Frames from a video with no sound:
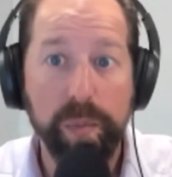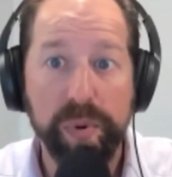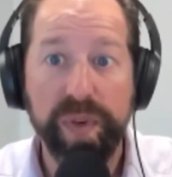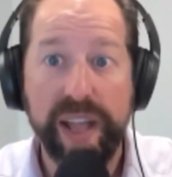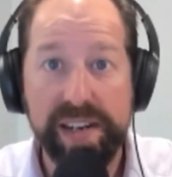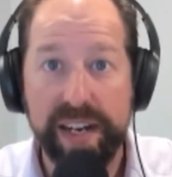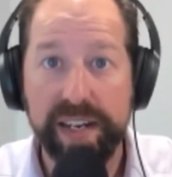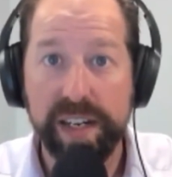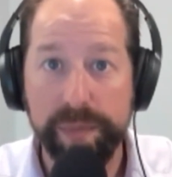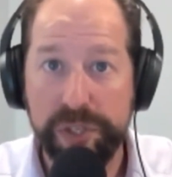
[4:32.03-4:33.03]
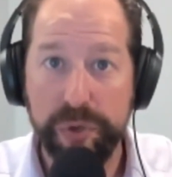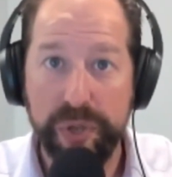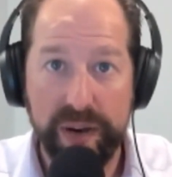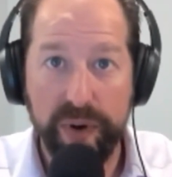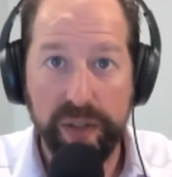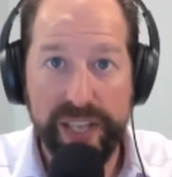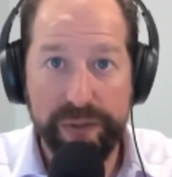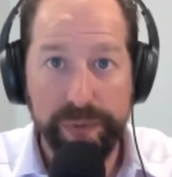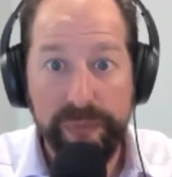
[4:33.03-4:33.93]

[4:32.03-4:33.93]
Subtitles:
provide an income that you can never outlive.